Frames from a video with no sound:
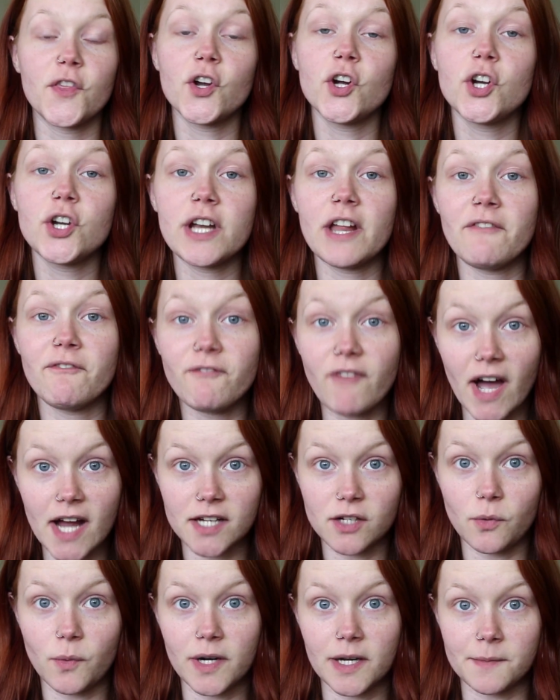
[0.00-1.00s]
third and
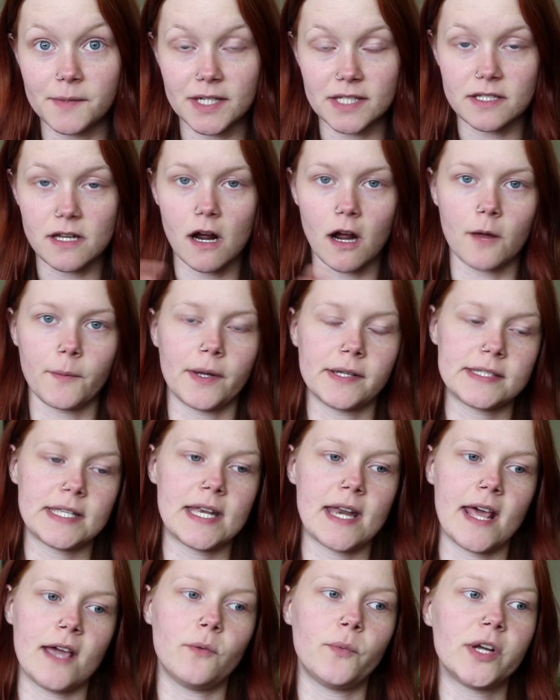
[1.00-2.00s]
final one I'm gonna talk about
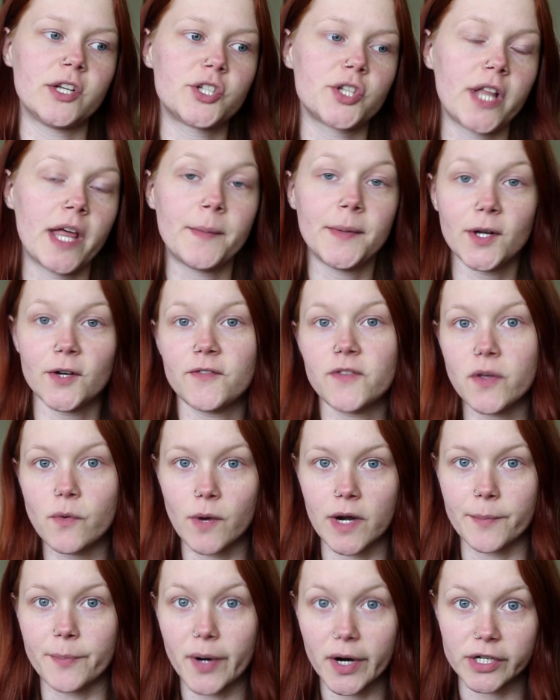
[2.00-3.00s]
today, which let me know if you
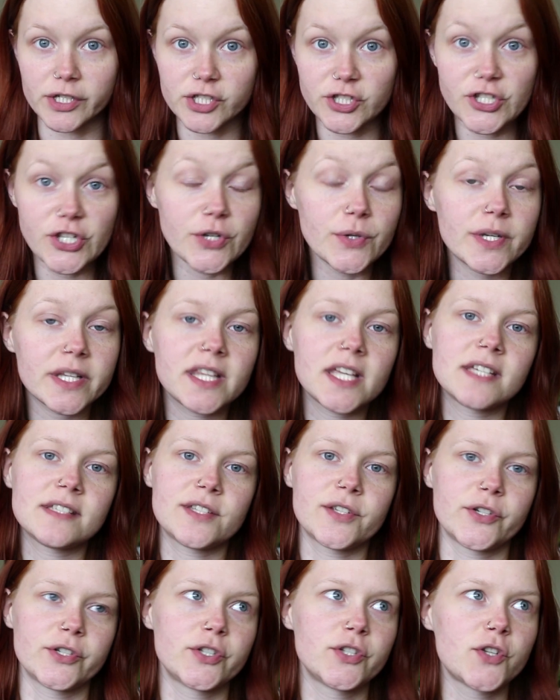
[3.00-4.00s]
want a part two to this,
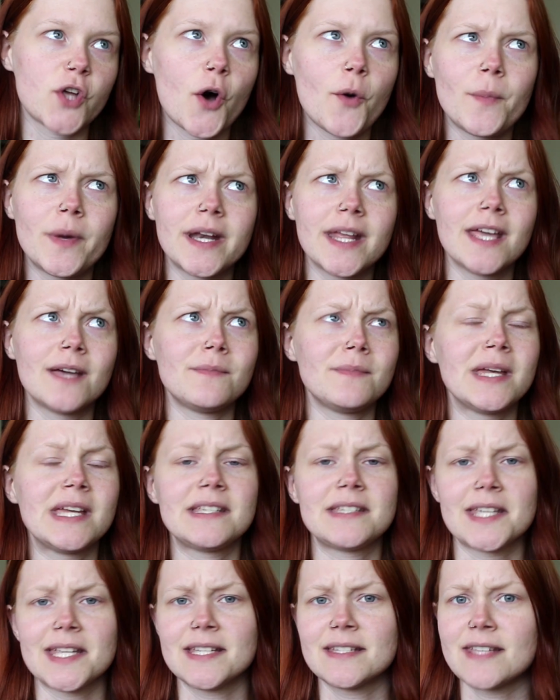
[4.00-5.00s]
there's so many
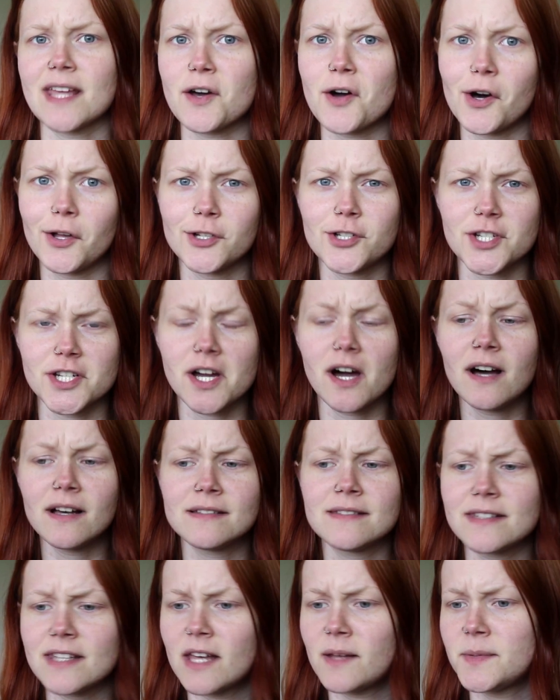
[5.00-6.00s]
amazing psychology
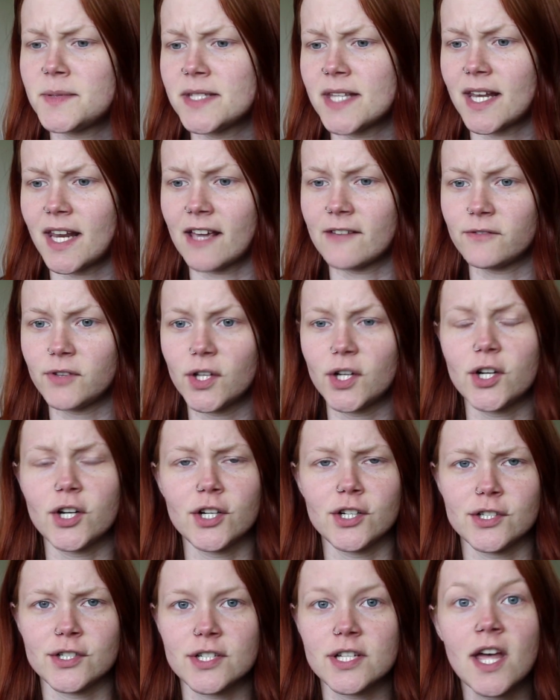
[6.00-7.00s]
concepts that I've
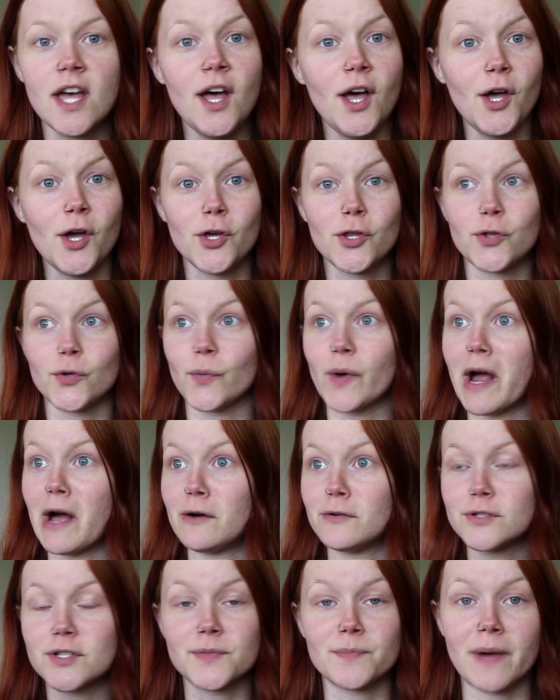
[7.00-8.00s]
learned
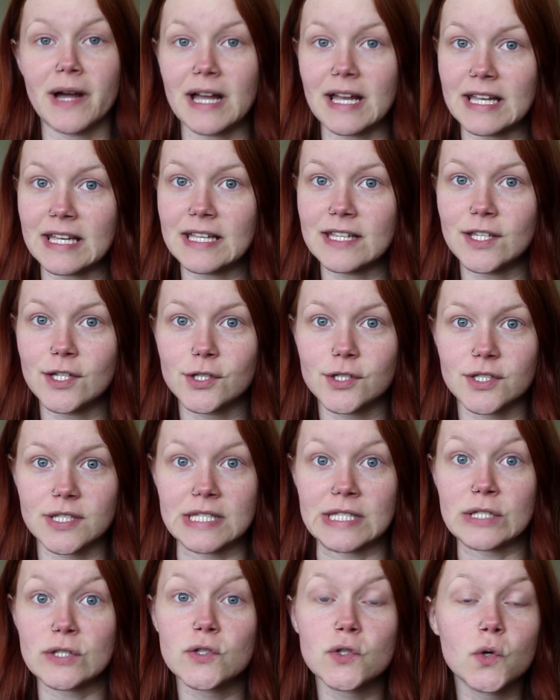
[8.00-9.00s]
throughout my years
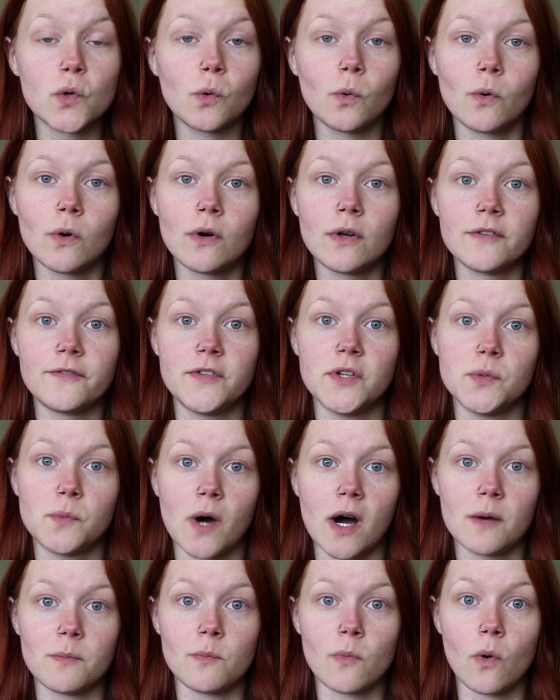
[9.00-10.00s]
in school. If you
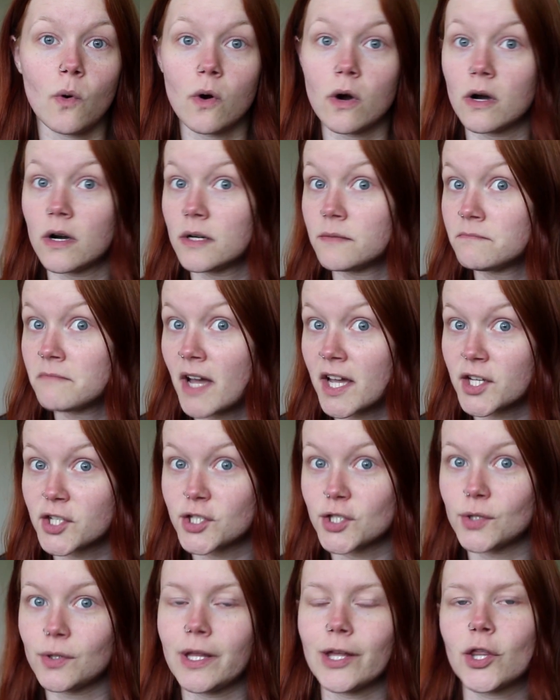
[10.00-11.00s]
want more, I could
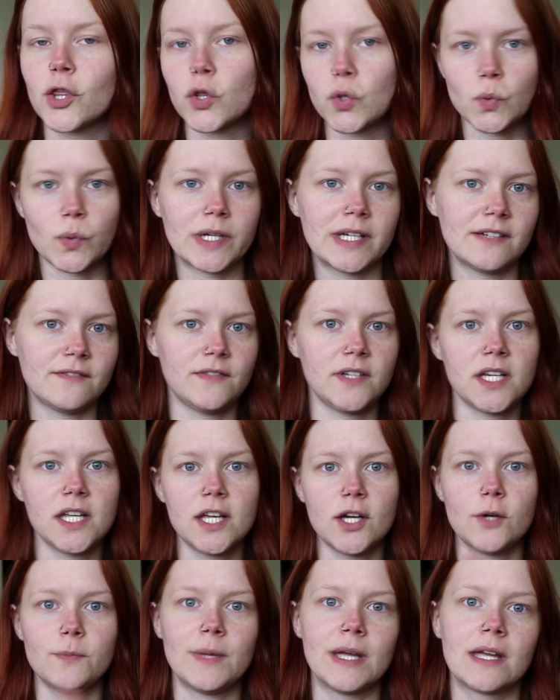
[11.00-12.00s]
do like three a
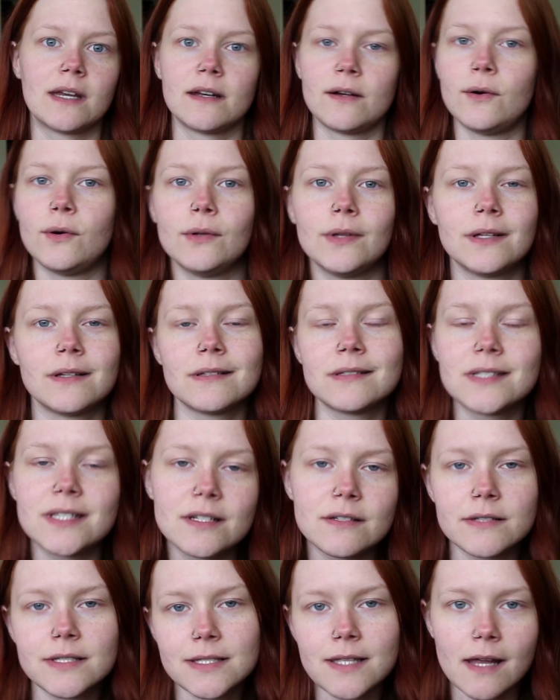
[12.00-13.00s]
video, make it a whole little
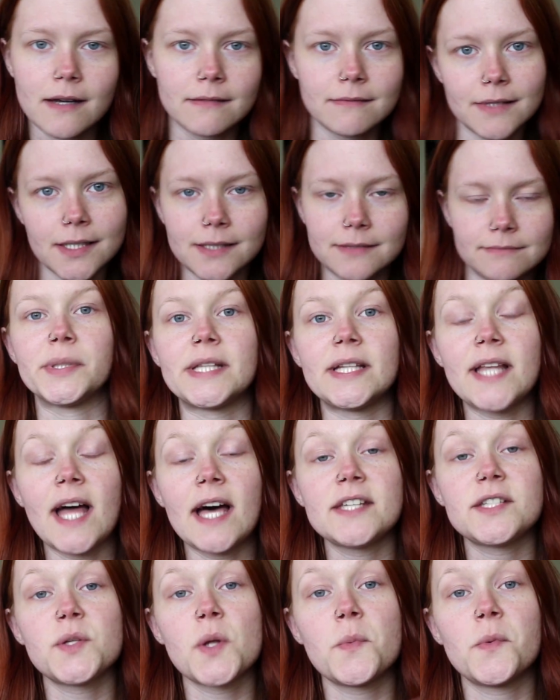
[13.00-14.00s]
series, I don't know. But the
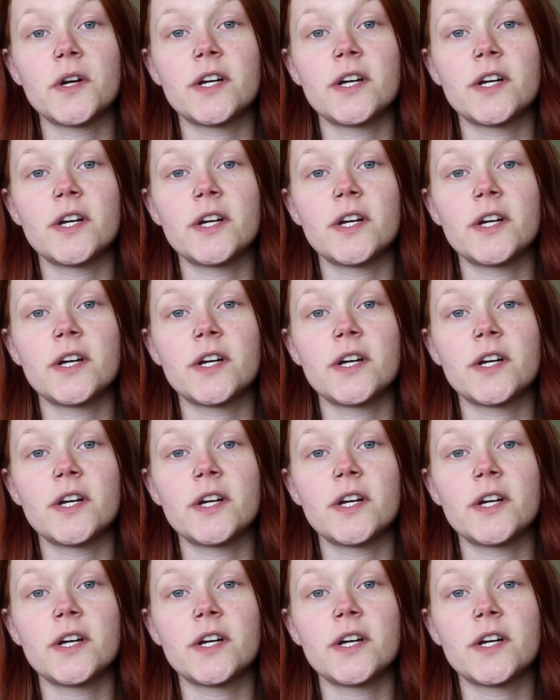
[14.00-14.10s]
last one